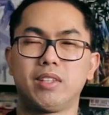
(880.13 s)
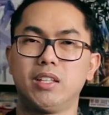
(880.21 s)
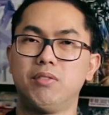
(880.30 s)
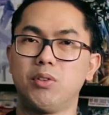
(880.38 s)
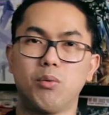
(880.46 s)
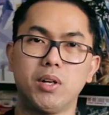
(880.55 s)

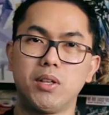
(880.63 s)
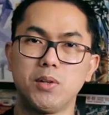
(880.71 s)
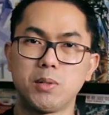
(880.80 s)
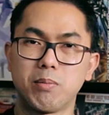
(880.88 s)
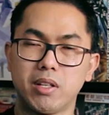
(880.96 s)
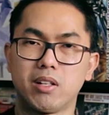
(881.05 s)
if you're one of
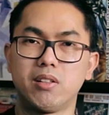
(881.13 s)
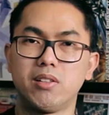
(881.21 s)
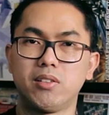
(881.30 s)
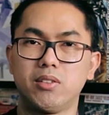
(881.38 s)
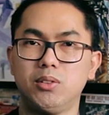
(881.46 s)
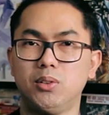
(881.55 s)
those players
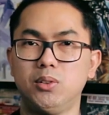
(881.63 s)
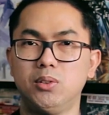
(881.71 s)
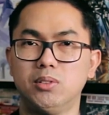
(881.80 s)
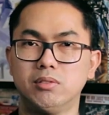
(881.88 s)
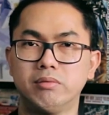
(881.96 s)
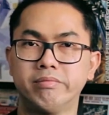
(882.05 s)

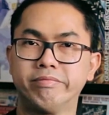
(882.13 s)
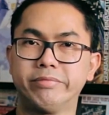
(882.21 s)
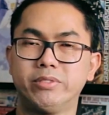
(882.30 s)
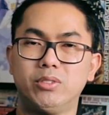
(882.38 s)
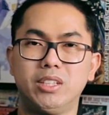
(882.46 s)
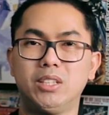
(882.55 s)
who
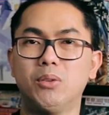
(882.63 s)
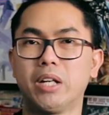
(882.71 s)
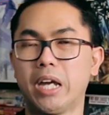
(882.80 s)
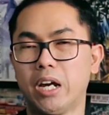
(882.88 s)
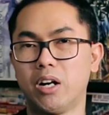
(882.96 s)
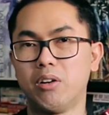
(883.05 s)
really don't
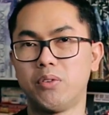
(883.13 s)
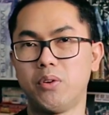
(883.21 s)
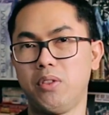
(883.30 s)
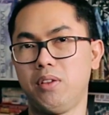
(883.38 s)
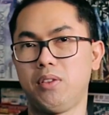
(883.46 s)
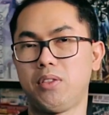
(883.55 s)
care
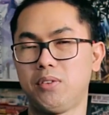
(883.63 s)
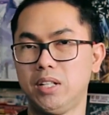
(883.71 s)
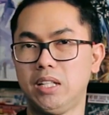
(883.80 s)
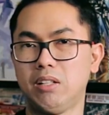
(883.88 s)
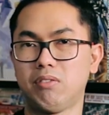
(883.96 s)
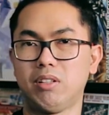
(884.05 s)
for the
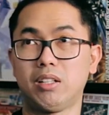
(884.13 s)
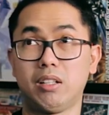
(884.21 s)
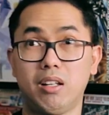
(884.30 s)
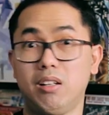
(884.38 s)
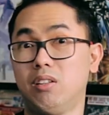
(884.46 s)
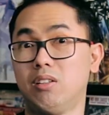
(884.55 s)
3D effect,
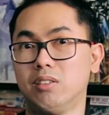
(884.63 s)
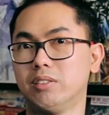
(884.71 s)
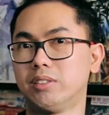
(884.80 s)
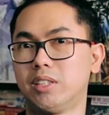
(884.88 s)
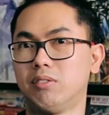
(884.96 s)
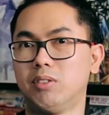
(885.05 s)
and I know
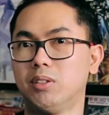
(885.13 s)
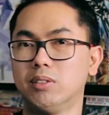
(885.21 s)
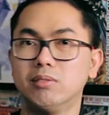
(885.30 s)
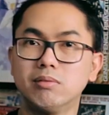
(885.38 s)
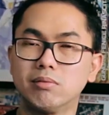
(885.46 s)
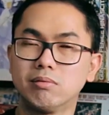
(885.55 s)

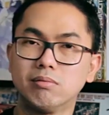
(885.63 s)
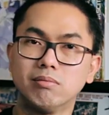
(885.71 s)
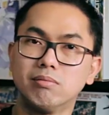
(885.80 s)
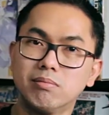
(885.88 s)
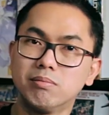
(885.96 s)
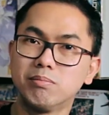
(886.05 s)
several
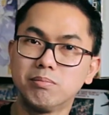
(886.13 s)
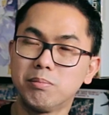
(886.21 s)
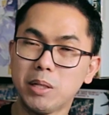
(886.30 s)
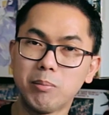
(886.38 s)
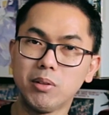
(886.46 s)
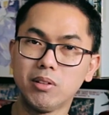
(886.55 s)

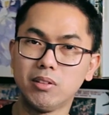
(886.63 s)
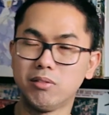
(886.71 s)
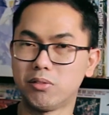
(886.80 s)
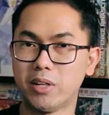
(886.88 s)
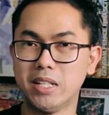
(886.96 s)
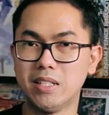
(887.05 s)
people and
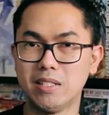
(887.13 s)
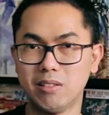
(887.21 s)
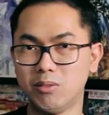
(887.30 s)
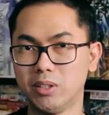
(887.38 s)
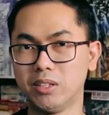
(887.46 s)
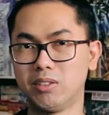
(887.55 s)
friends
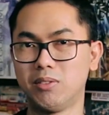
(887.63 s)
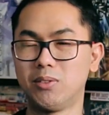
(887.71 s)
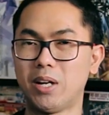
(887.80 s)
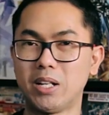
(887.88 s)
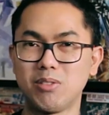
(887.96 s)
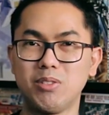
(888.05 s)
and relatives
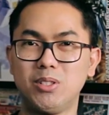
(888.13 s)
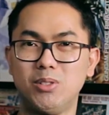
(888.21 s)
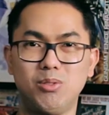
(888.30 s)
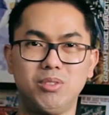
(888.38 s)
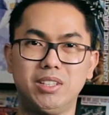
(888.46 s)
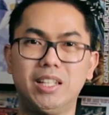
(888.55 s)
who actually
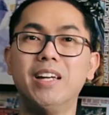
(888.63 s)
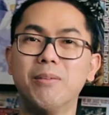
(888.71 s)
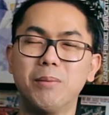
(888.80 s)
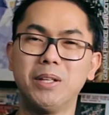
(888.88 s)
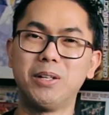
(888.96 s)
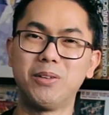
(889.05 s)
usually
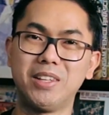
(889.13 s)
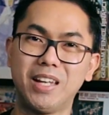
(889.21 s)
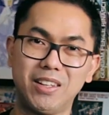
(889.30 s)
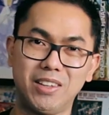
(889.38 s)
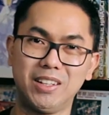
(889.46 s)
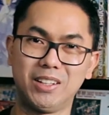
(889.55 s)
play with
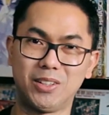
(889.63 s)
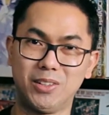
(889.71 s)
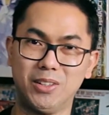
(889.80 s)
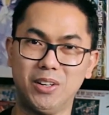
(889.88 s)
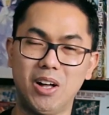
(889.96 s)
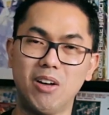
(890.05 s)
that thing
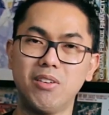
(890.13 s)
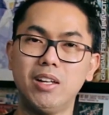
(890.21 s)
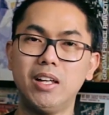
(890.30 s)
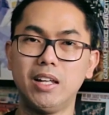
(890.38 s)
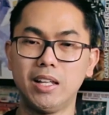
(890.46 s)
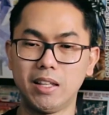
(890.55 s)
turned off,
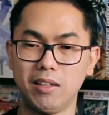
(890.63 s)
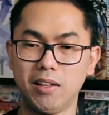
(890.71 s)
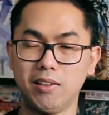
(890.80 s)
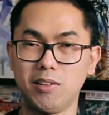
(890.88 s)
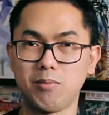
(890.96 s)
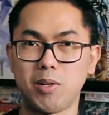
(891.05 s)

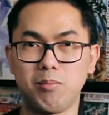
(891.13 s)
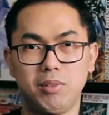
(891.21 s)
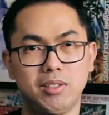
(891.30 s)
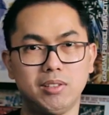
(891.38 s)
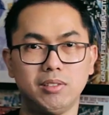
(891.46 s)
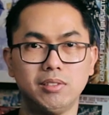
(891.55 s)
then this might
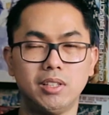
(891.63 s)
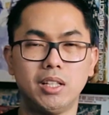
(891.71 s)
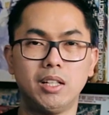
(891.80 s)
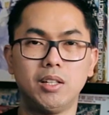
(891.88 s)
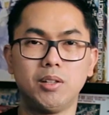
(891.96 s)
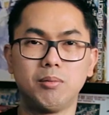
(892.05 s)
be a
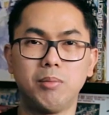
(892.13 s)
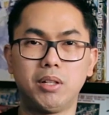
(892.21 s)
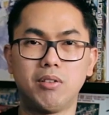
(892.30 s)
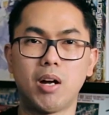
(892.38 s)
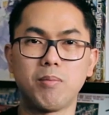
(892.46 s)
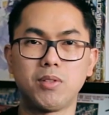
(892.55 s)

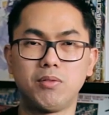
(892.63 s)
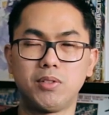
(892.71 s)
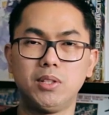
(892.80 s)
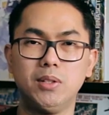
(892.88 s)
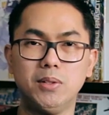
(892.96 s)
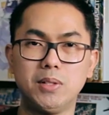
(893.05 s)
better option for
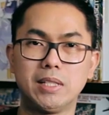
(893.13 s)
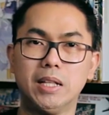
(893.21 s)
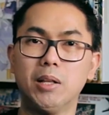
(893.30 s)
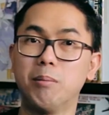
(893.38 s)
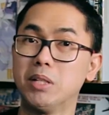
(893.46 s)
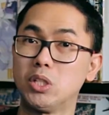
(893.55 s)
you. It's a
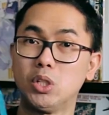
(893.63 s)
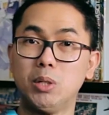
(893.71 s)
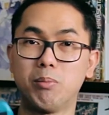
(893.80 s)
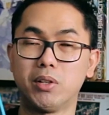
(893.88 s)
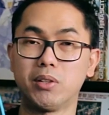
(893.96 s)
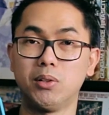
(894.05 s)
little bit
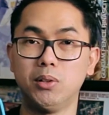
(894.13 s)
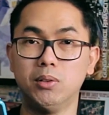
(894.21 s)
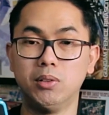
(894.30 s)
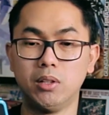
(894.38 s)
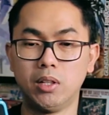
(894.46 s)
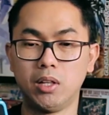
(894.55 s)
cheaper too.